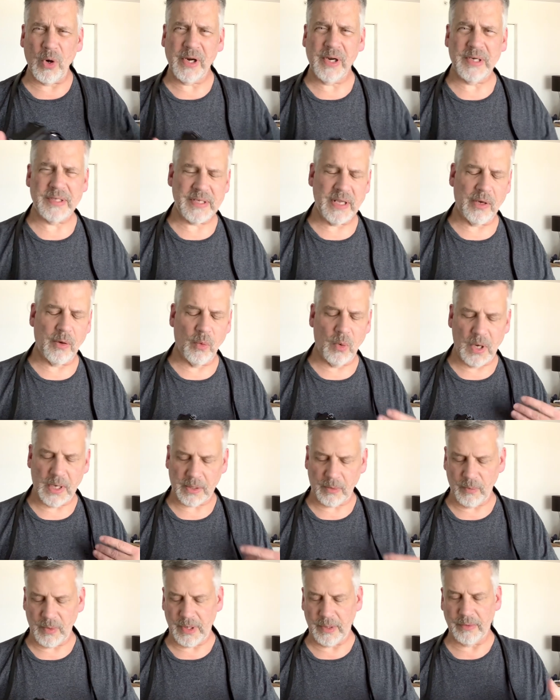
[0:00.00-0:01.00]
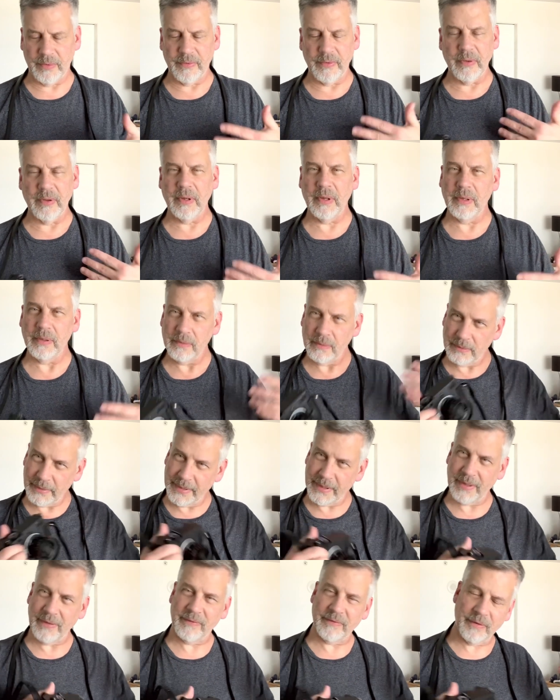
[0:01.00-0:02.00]
to take a walk around,
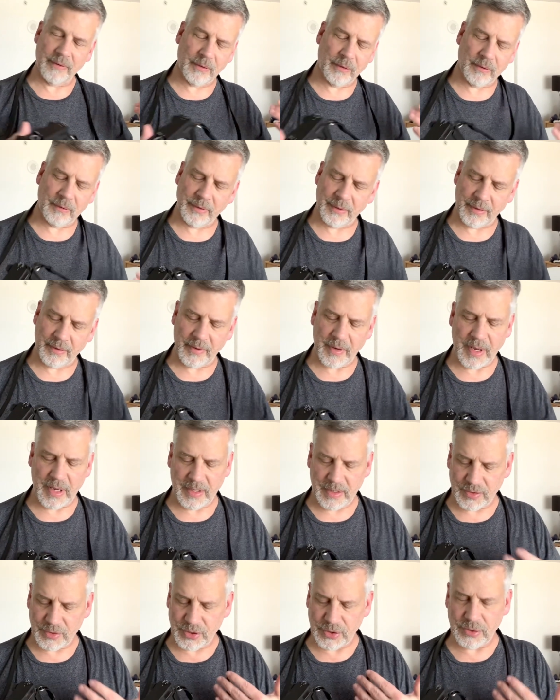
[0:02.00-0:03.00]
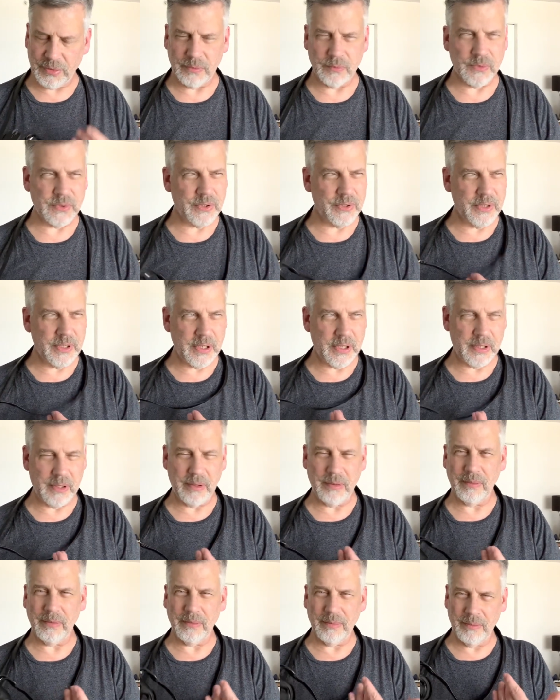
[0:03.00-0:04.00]
like I said earlier, and shoot
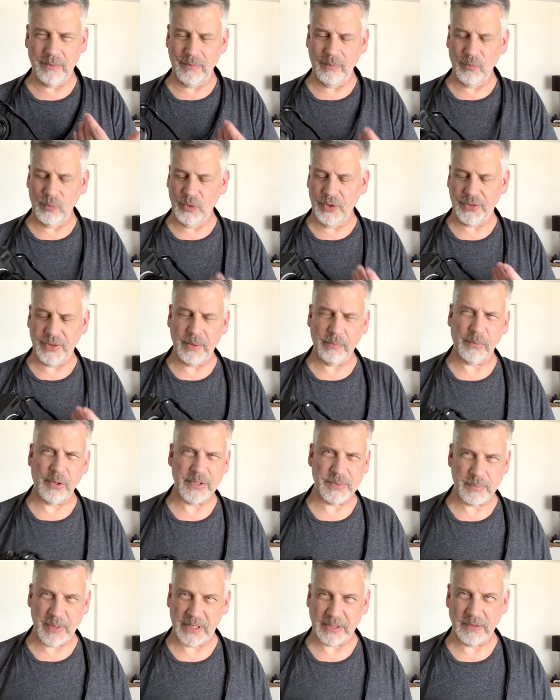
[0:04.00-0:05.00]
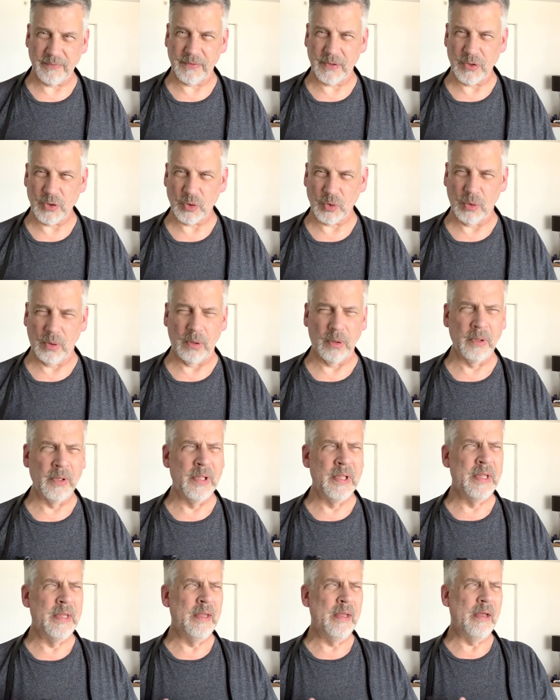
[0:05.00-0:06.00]
with the perspective control.
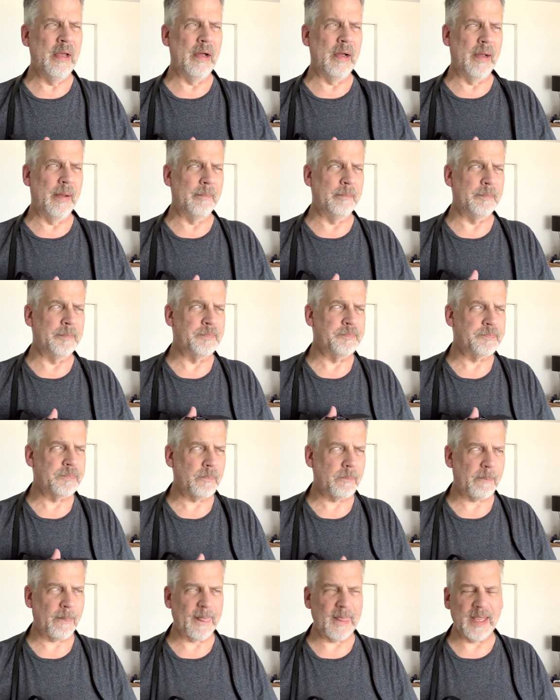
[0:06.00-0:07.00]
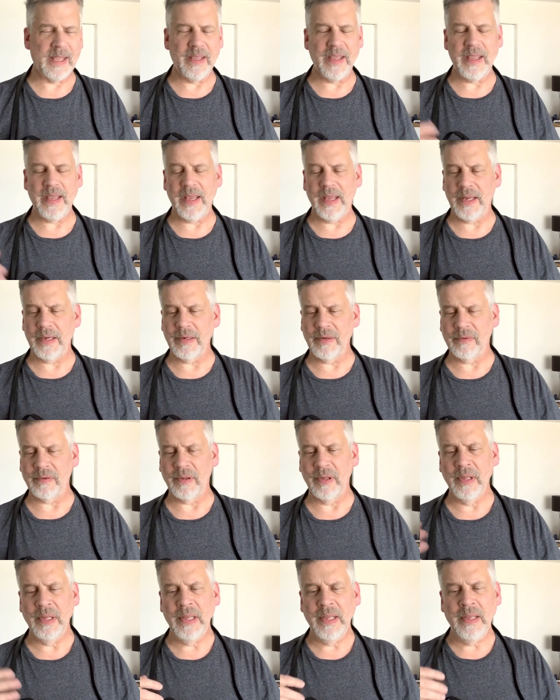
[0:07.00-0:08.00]
And
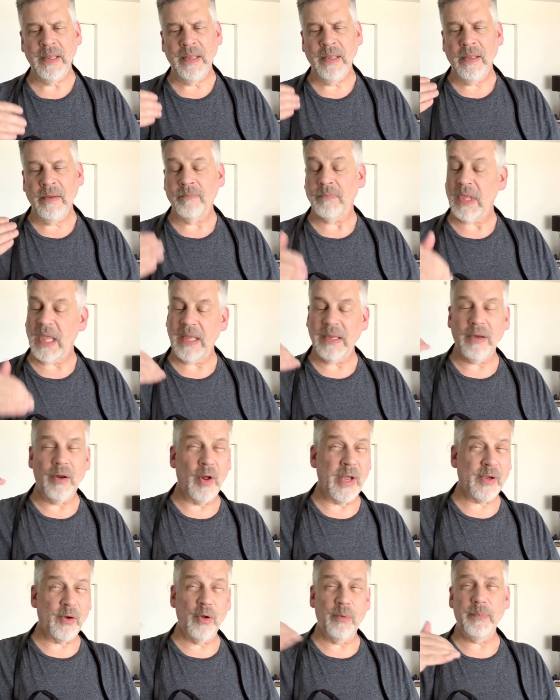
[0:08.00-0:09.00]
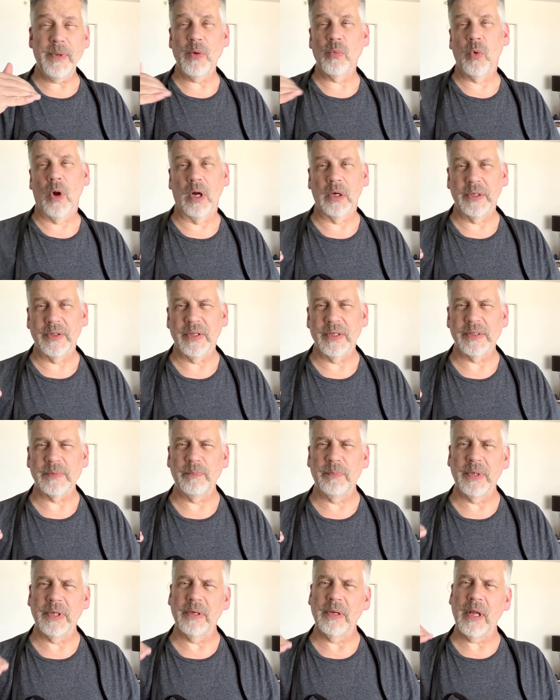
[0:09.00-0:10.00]
I could be wrong in this,
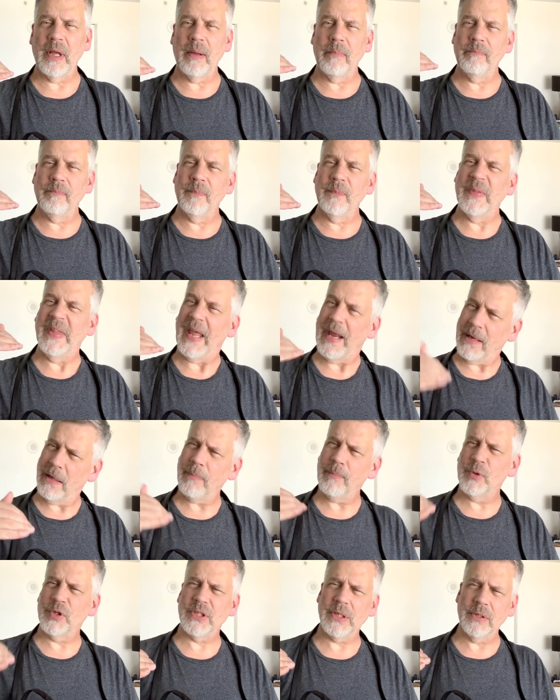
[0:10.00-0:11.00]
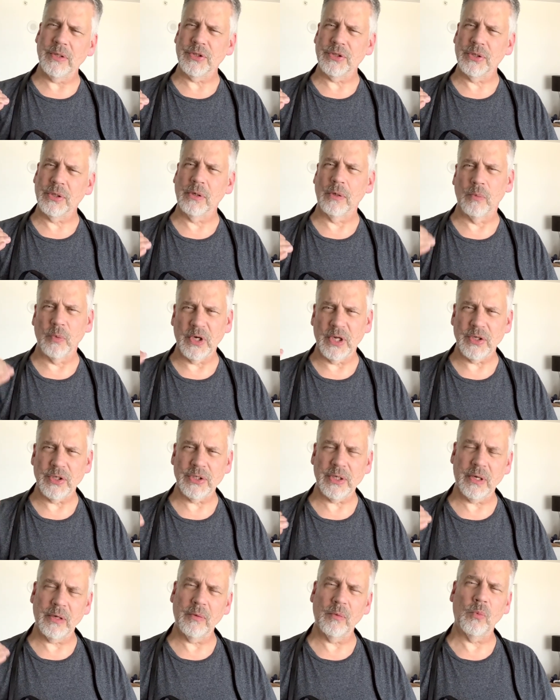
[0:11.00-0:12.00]
but I'm 90% sure when I
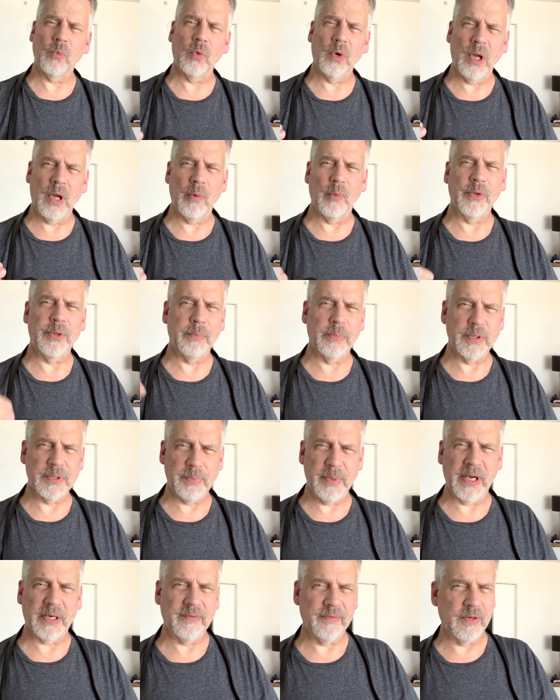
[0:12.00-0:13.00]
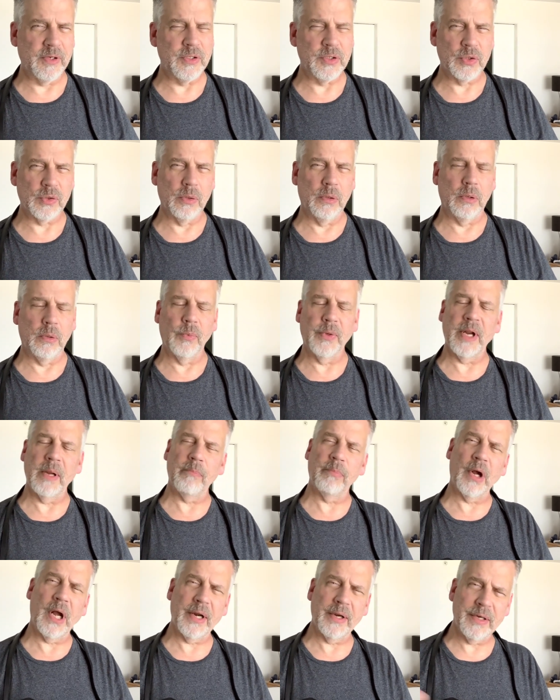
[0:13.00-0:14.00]
shot in RAW with perspective control, when I
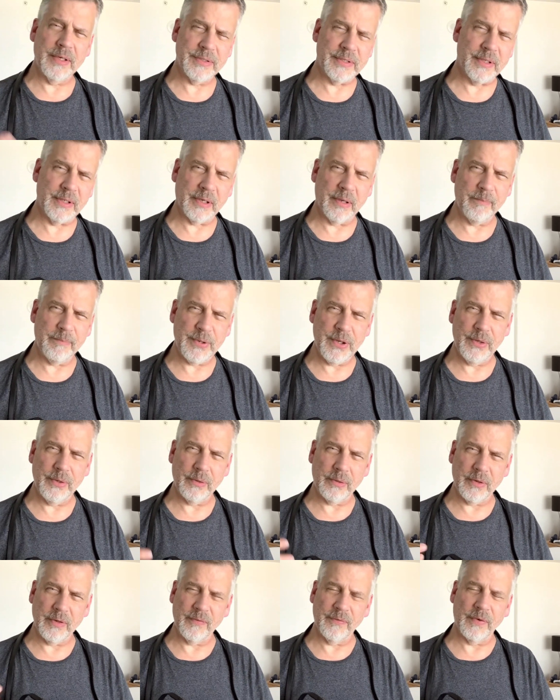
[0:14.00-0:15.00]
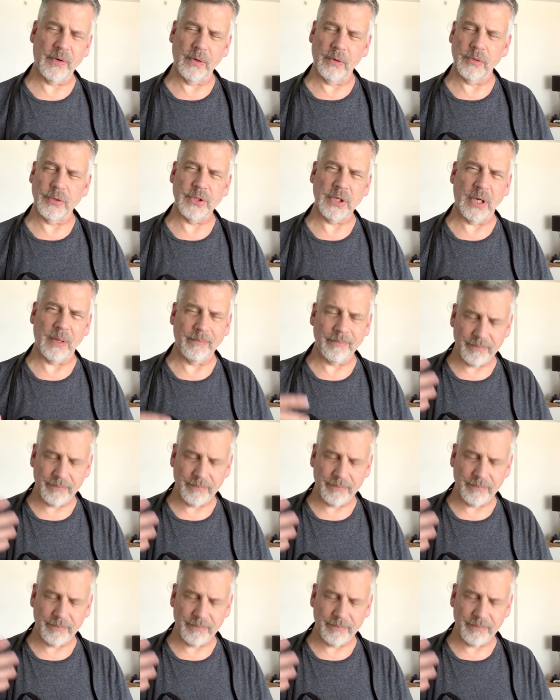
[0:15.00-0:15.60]
brought it into the computer in Photoshop,